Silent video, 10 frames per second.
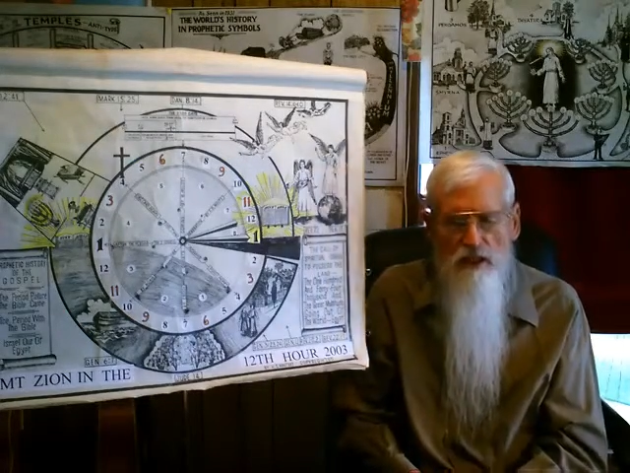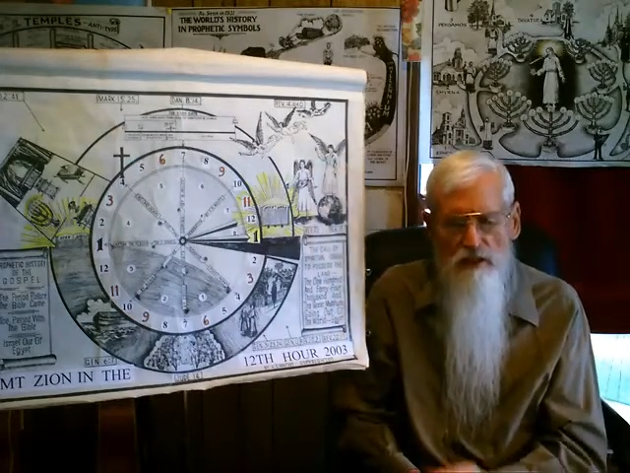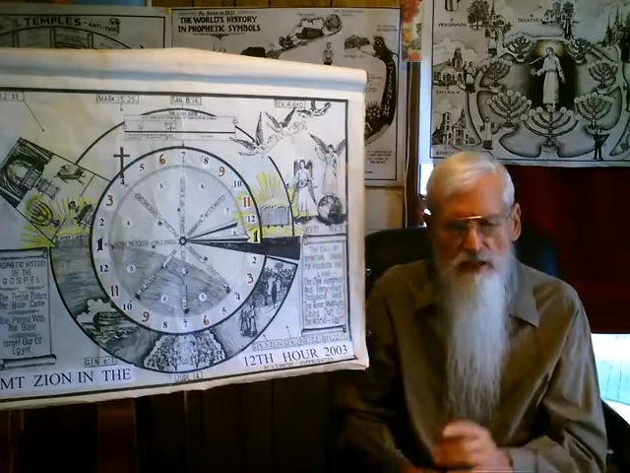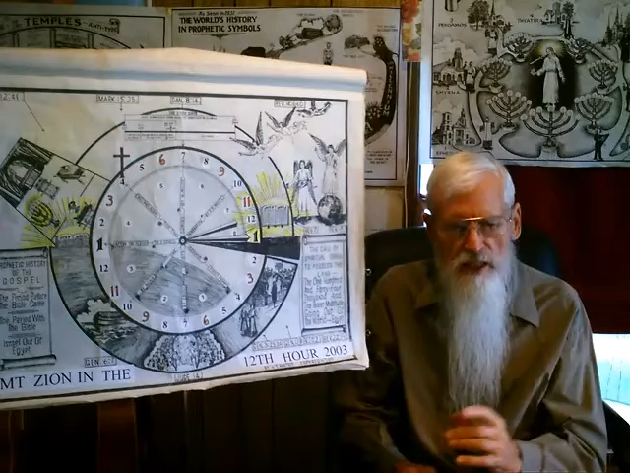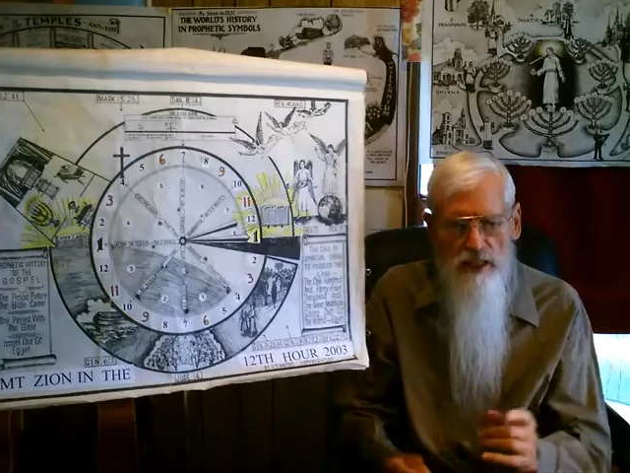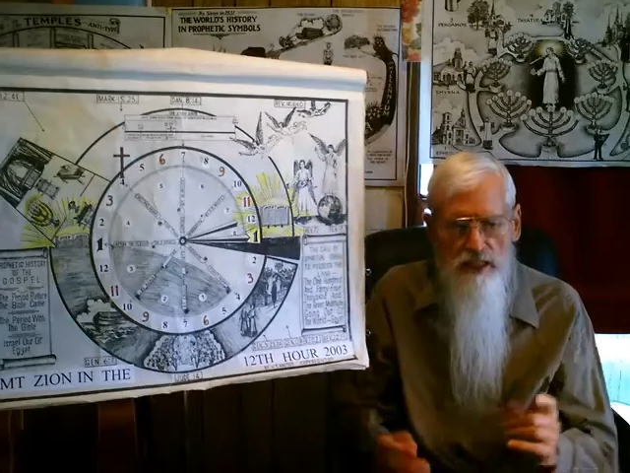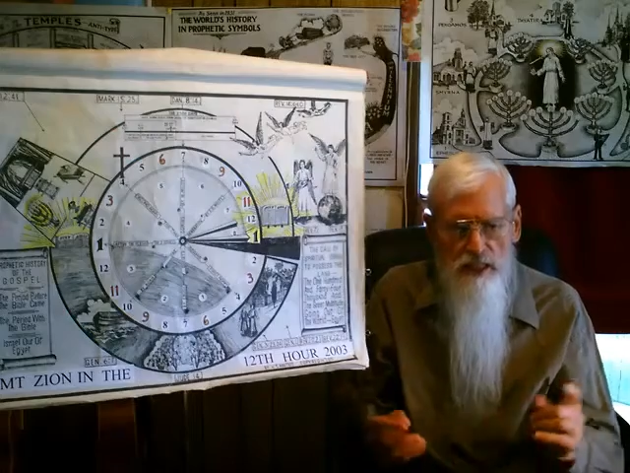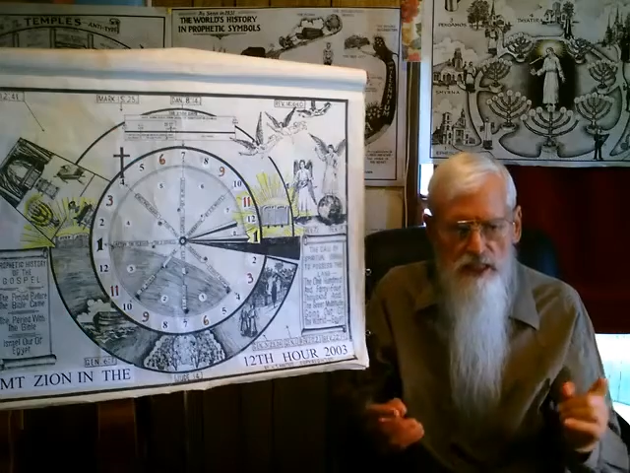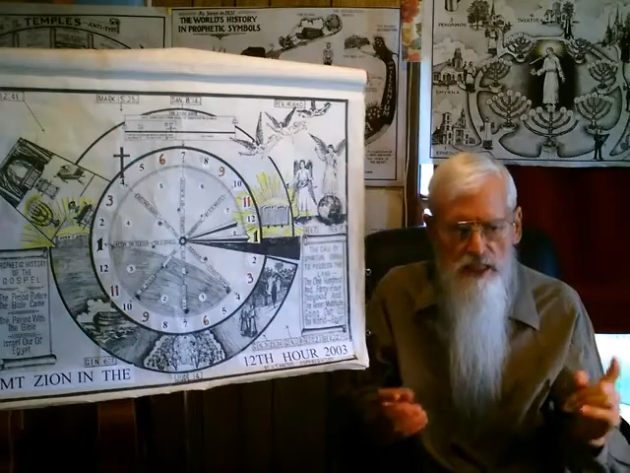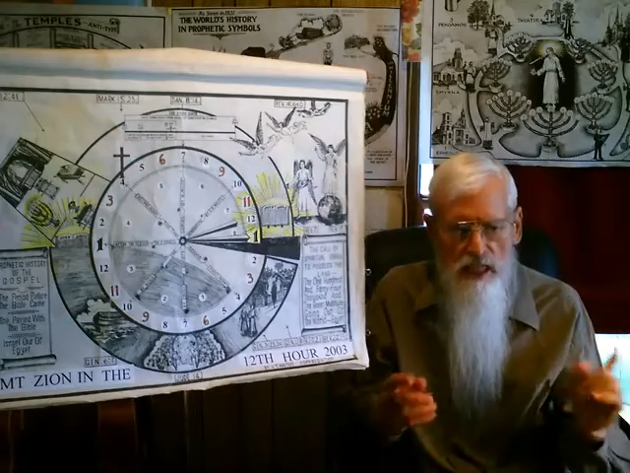who is
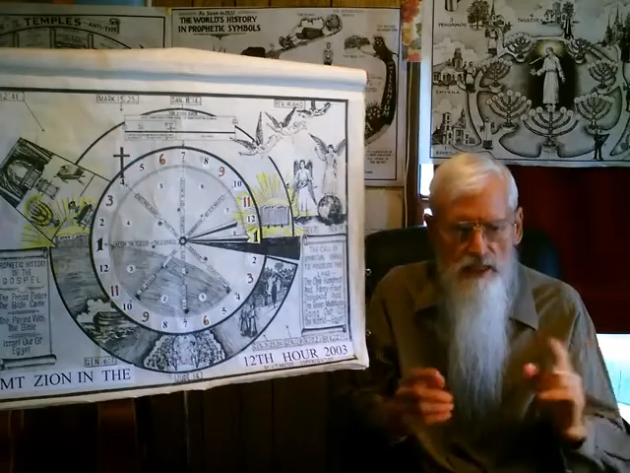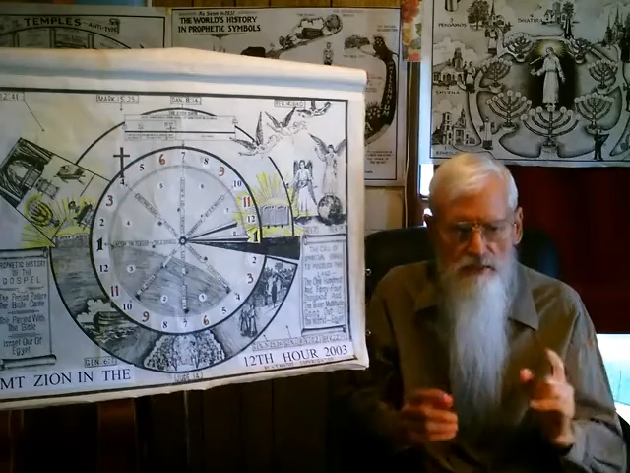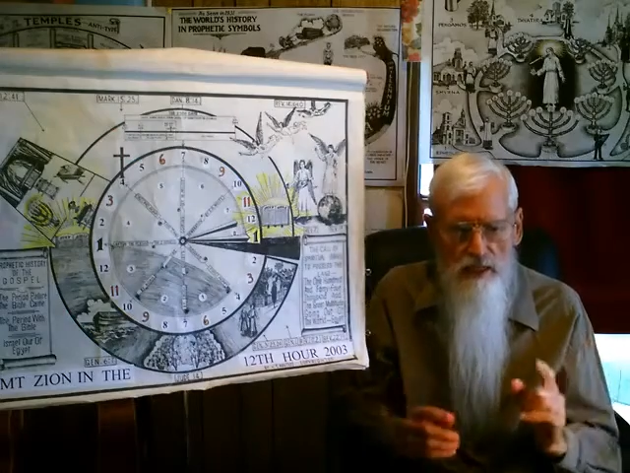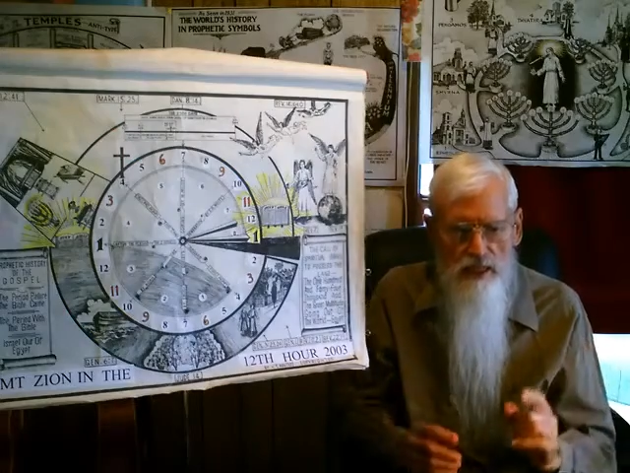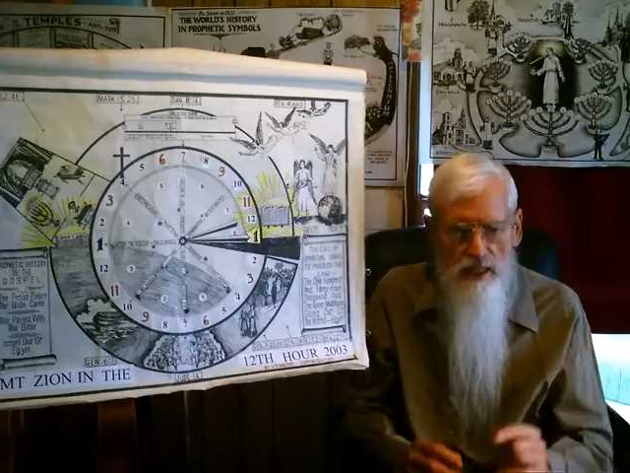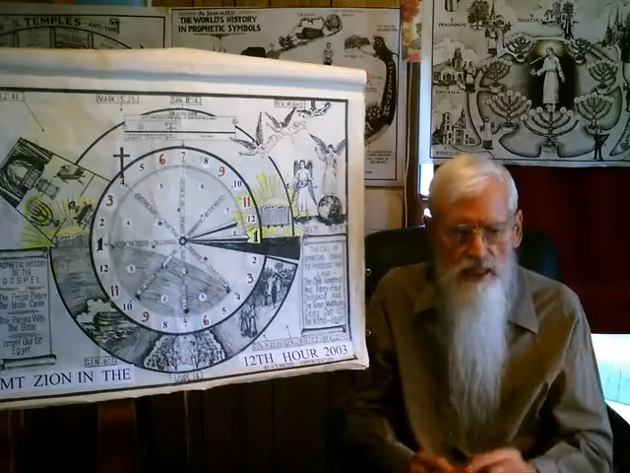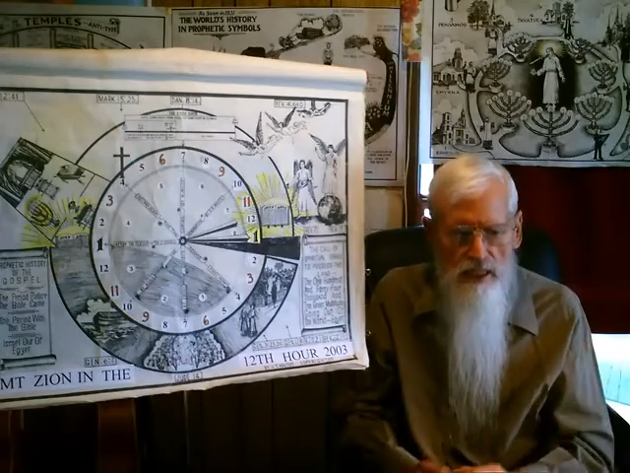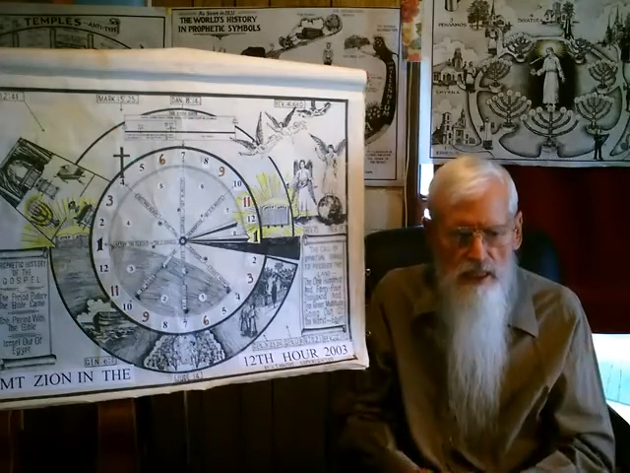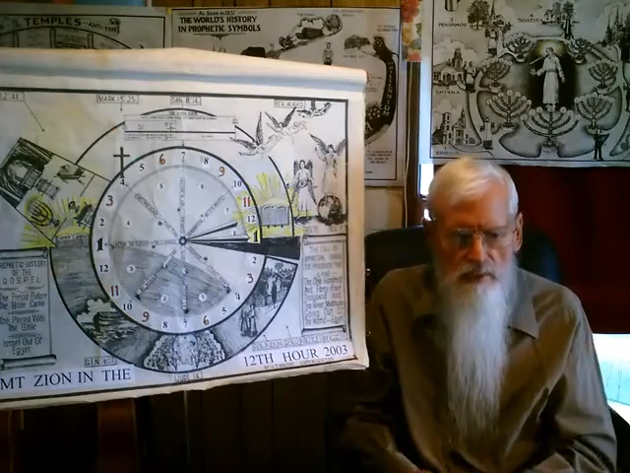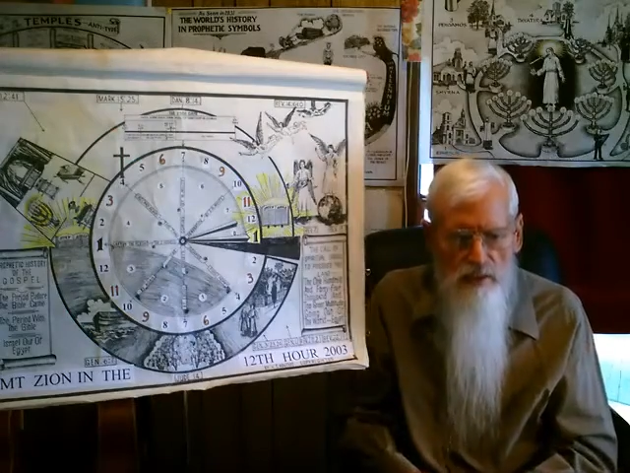this Yahweh
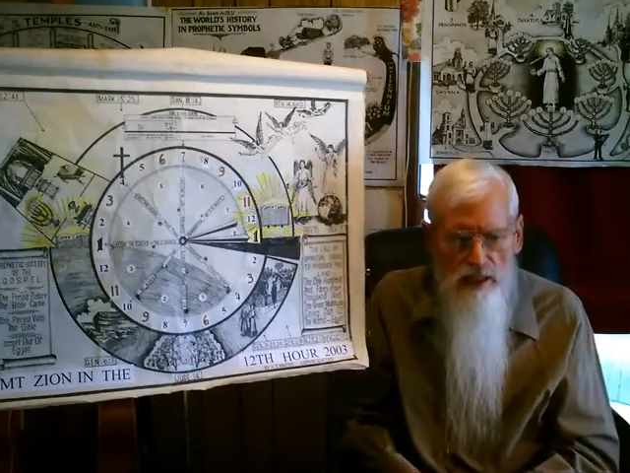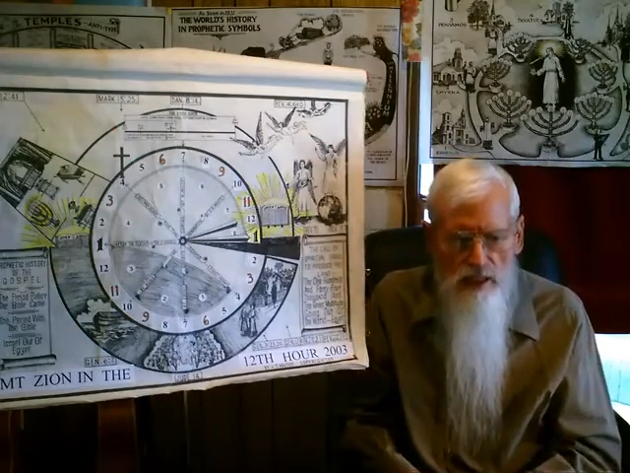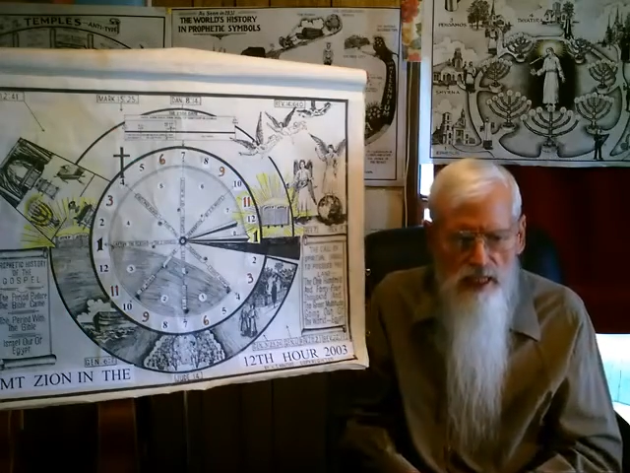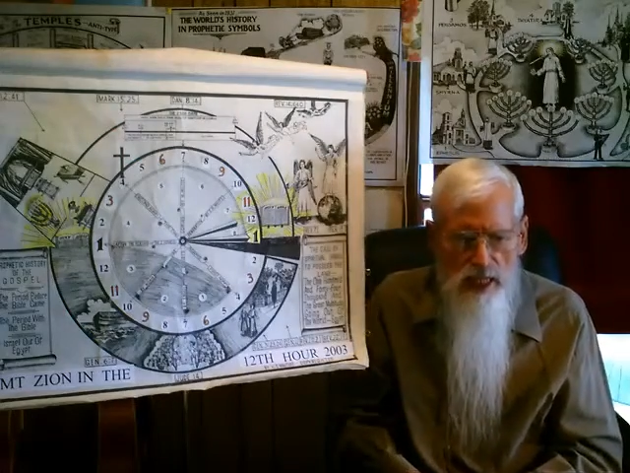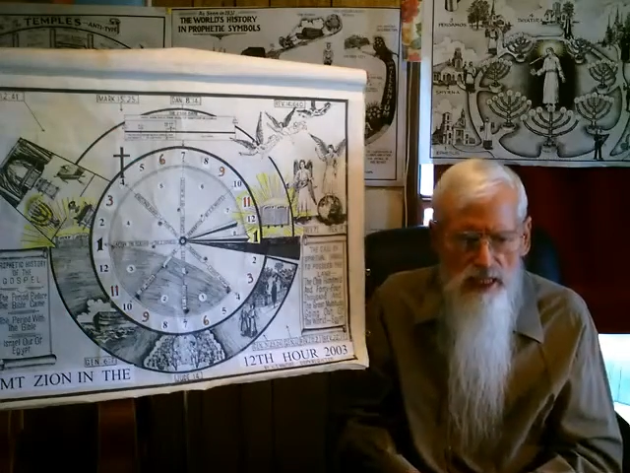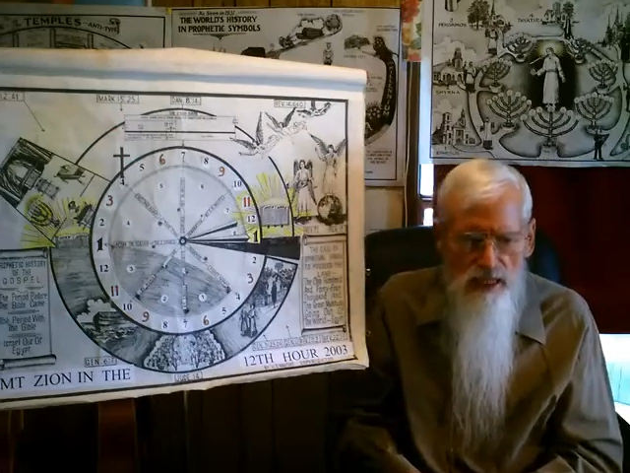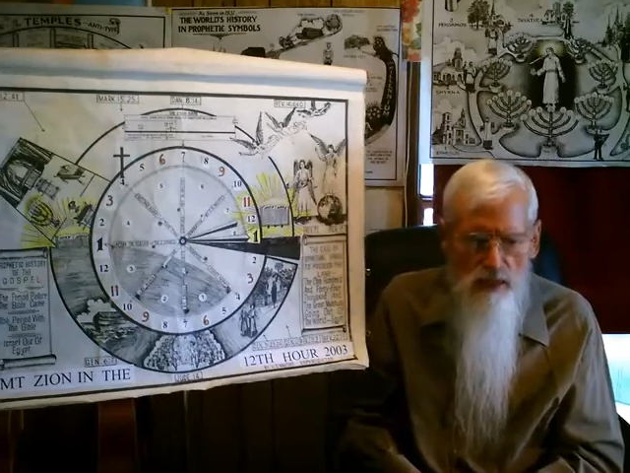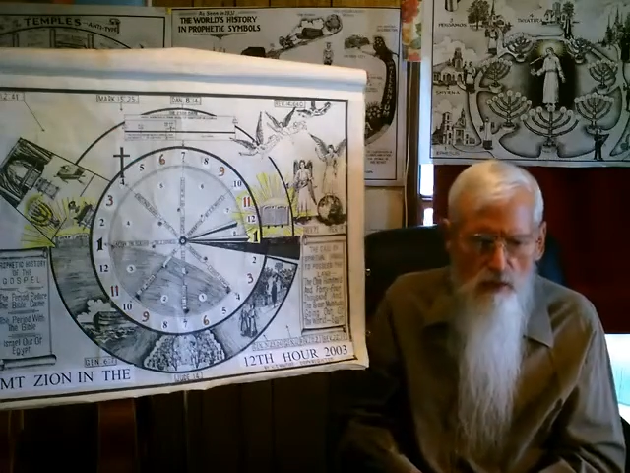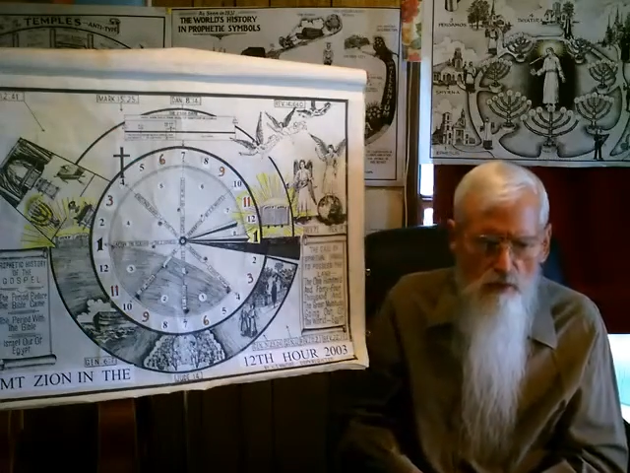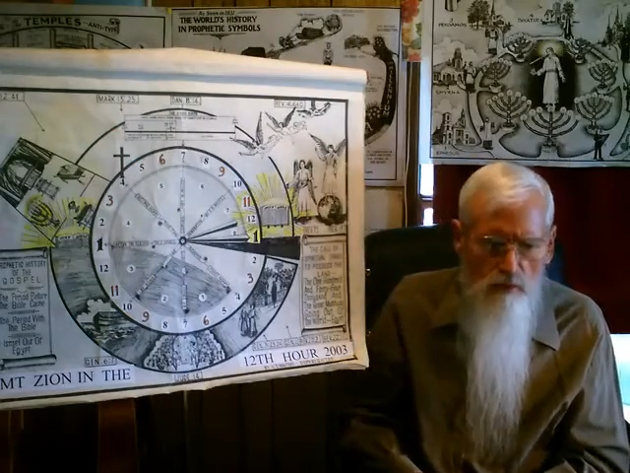Elohim that I should
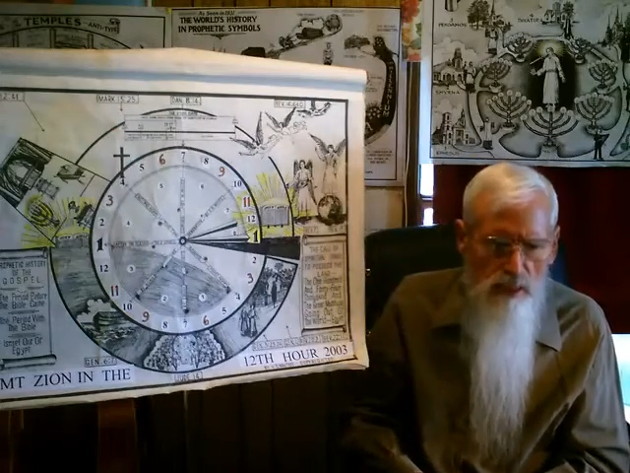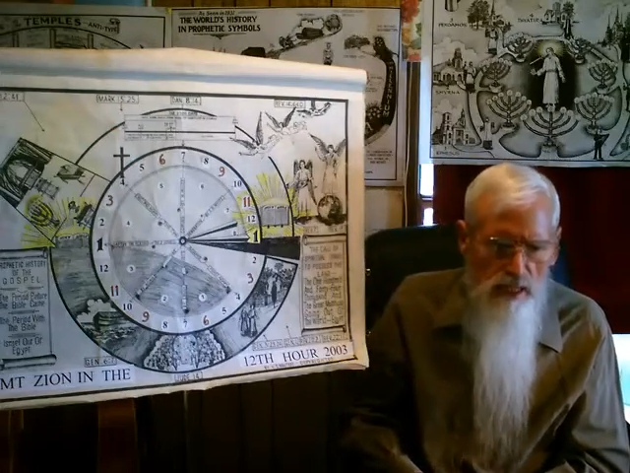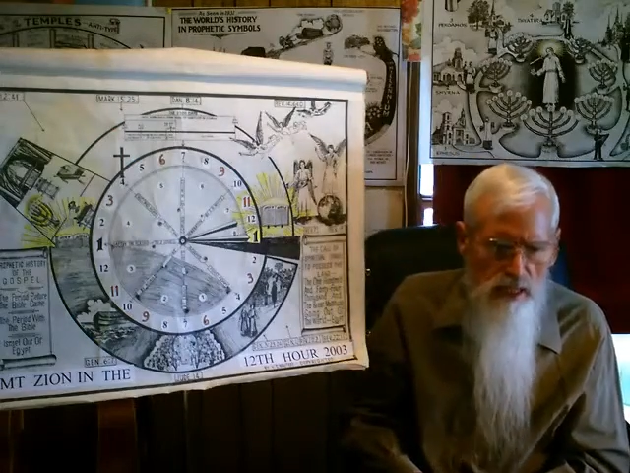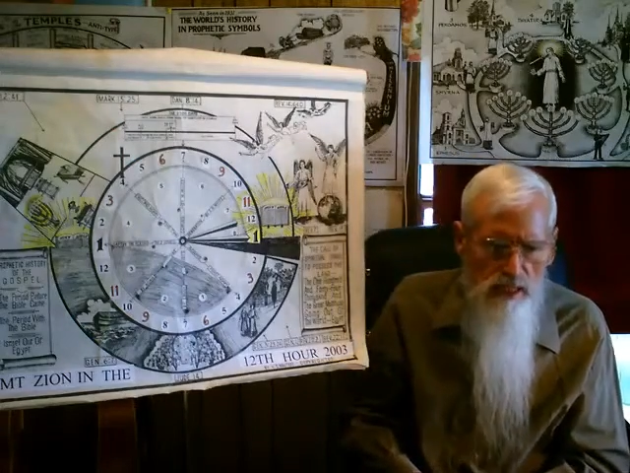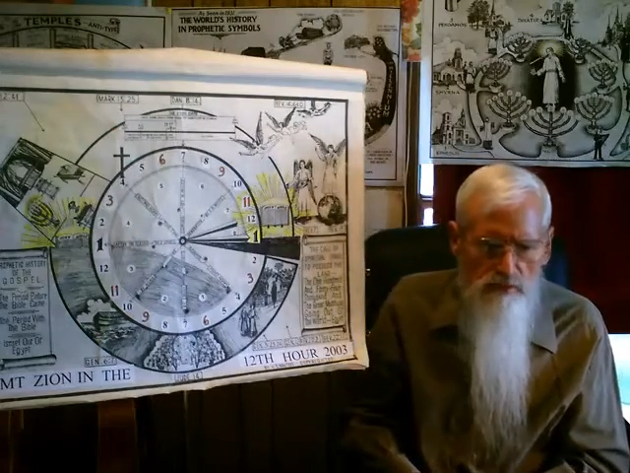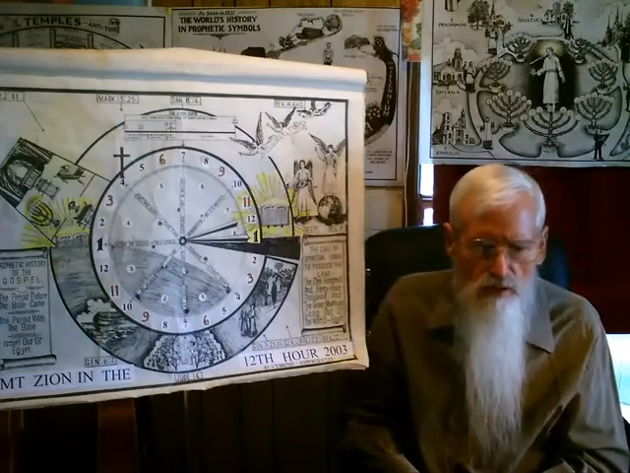obey his